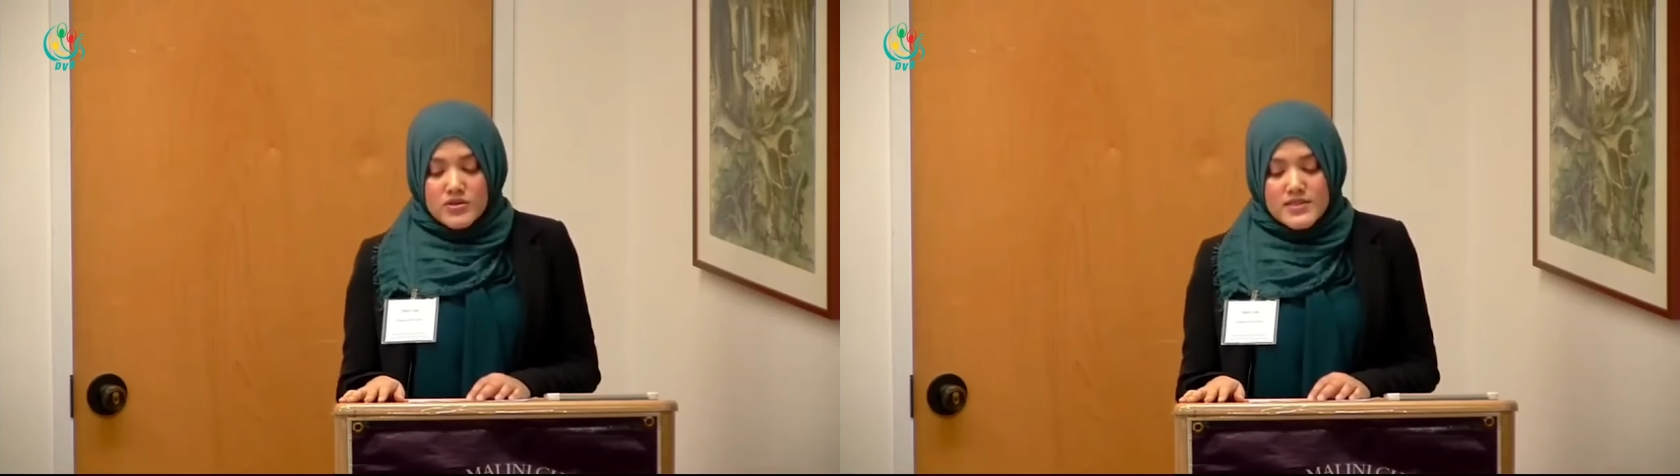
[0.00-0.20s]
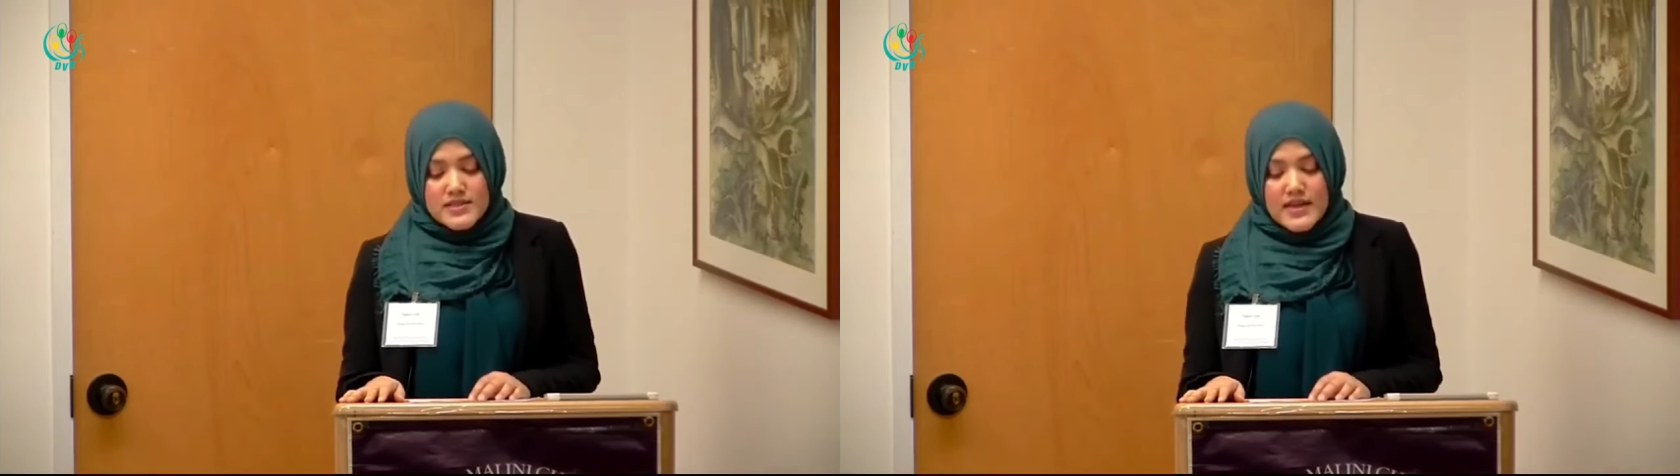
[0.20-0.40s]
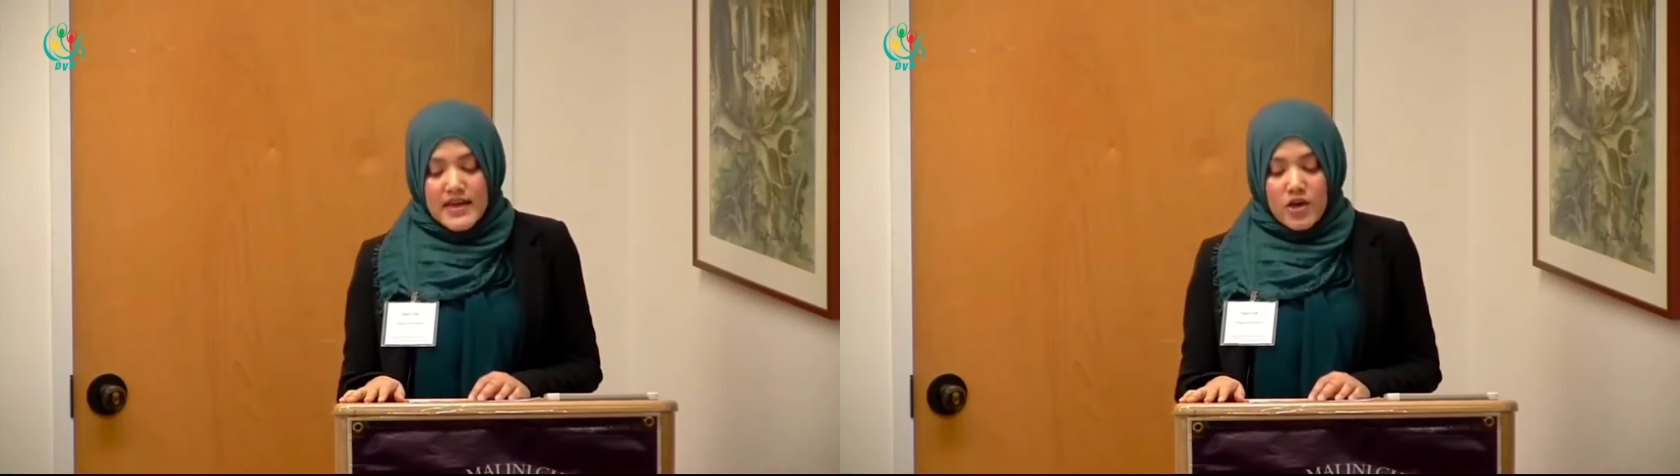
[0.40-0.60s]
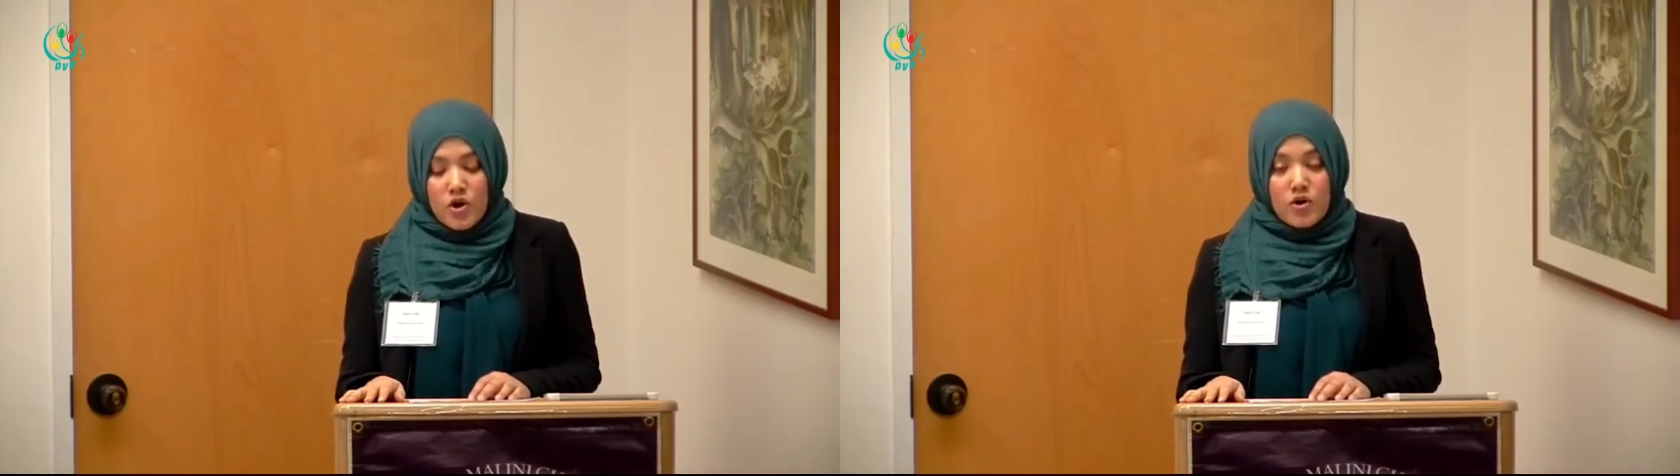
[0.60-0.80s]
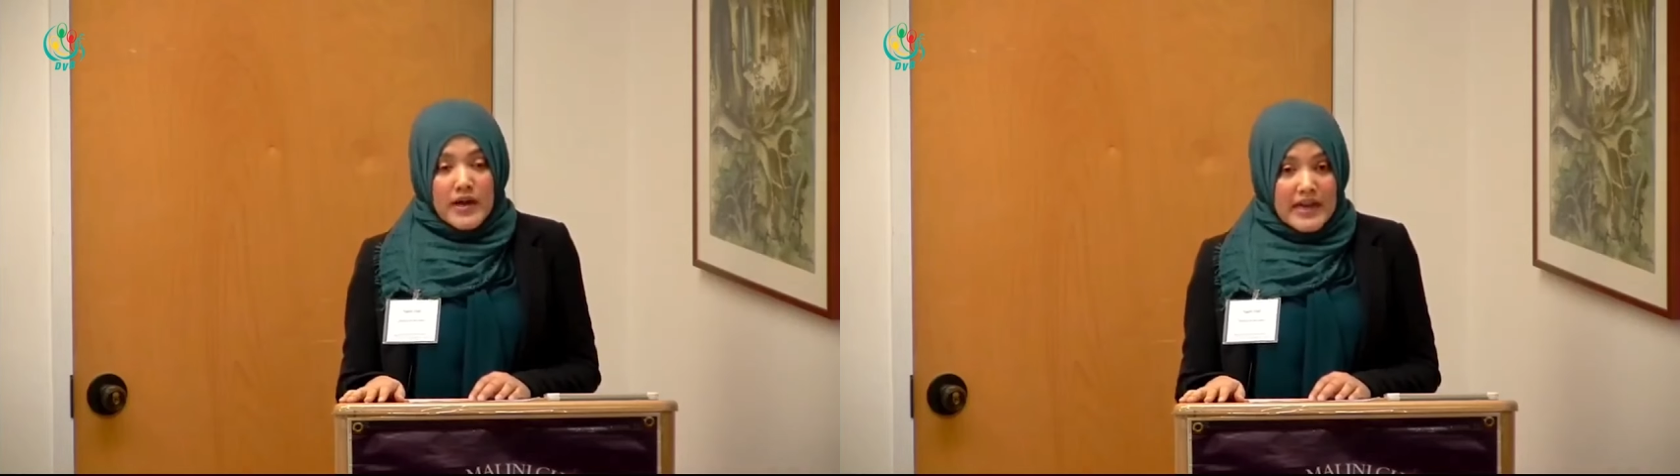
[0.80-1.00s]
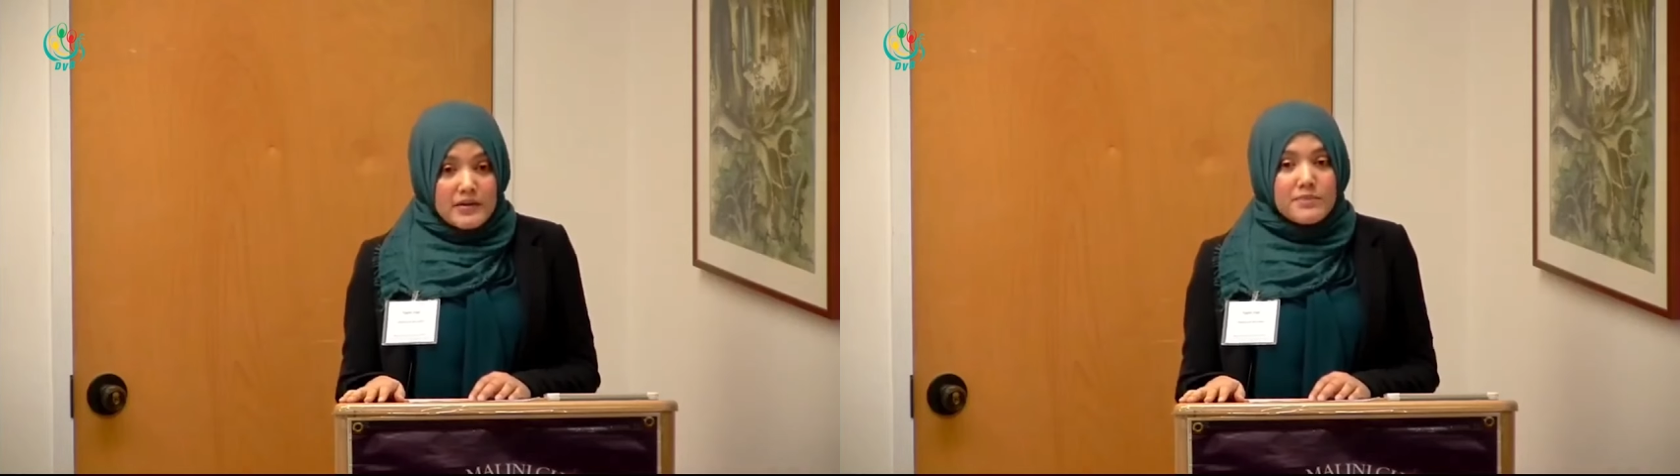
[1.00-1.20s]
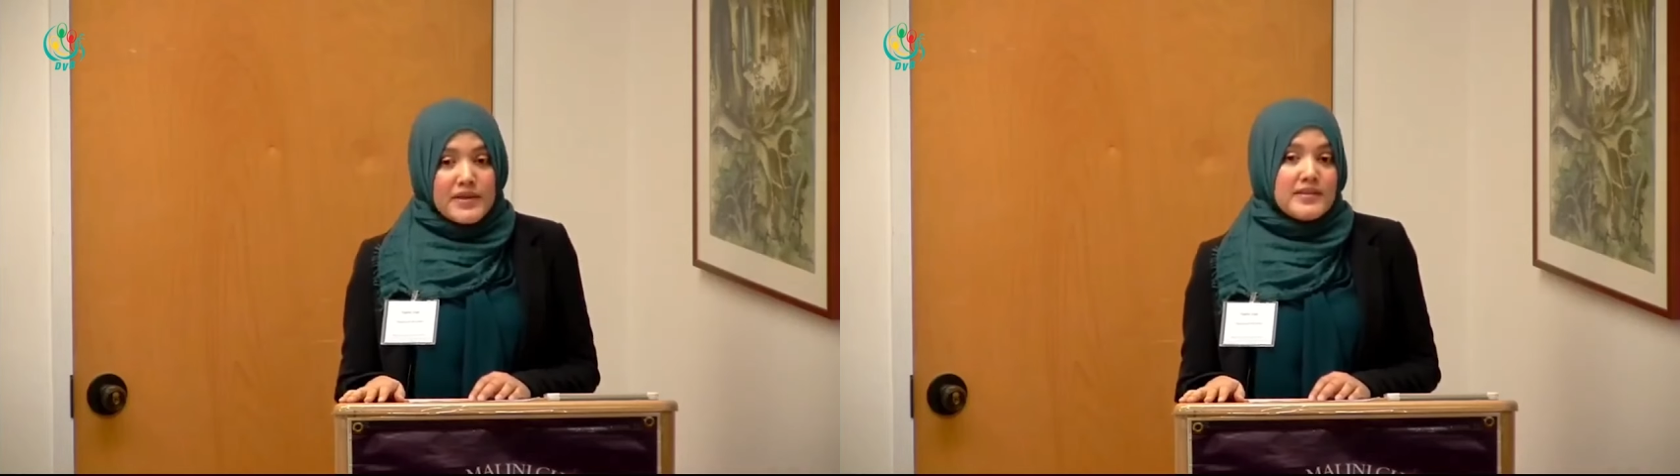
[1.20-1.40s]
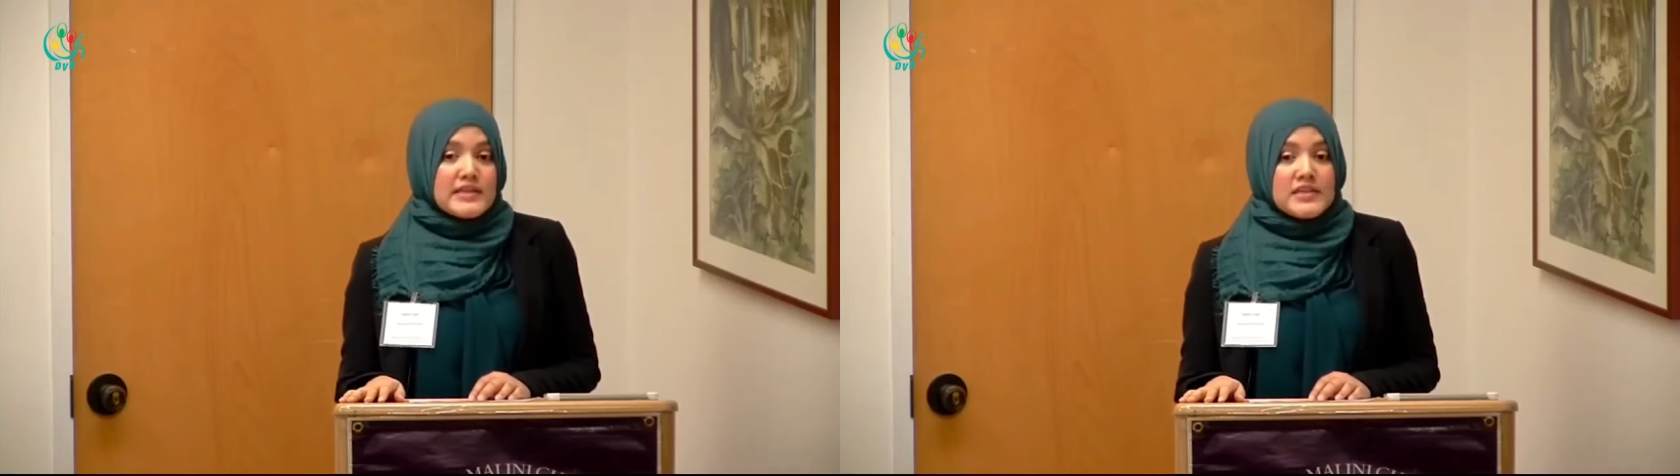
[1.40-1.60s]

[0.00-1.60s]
Rohingya Women's Network,